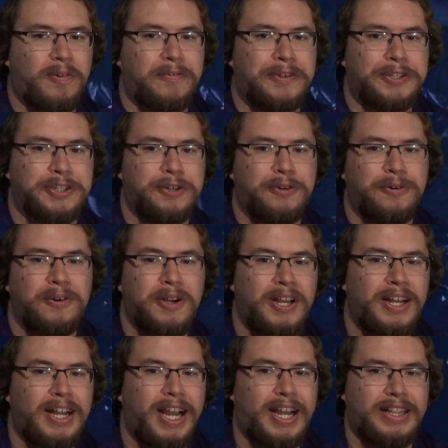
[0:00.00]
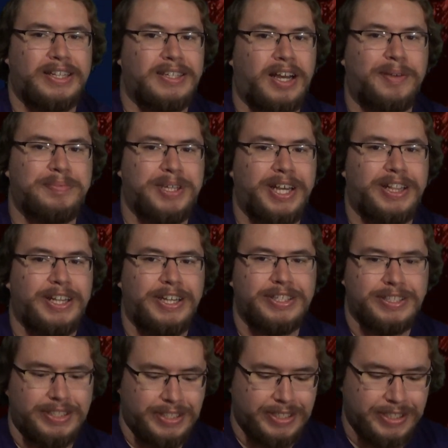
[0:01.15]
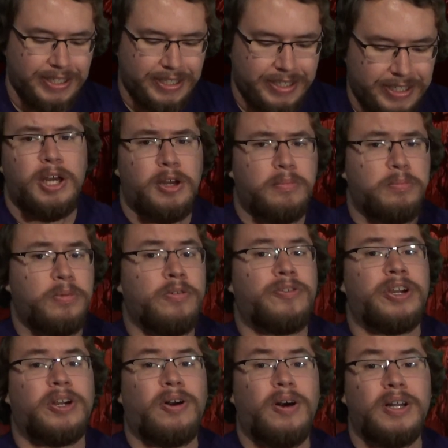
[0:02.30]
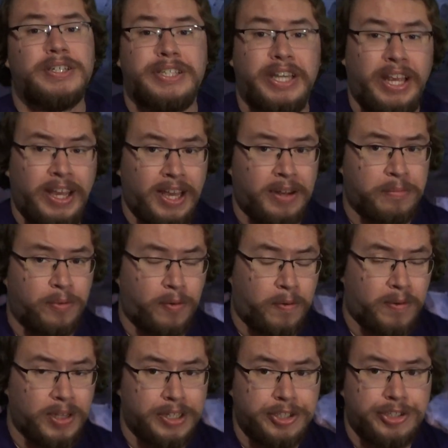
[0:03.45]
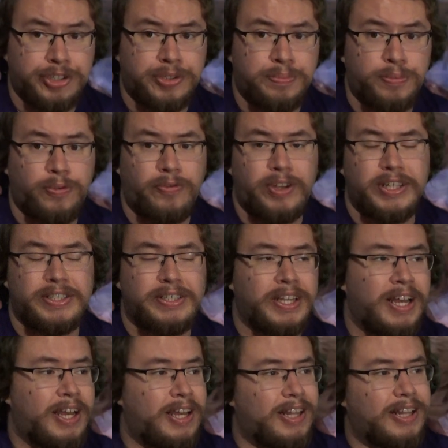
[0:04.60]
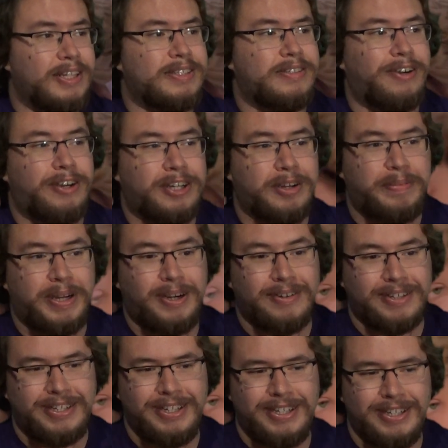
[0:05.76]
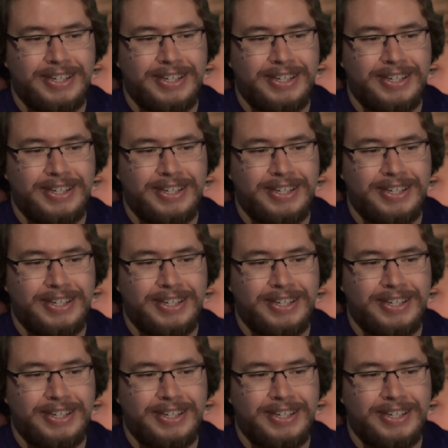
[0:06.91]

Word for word: Movie Show and the top 10 lists. Moving on to yet more religious movies, let's talk about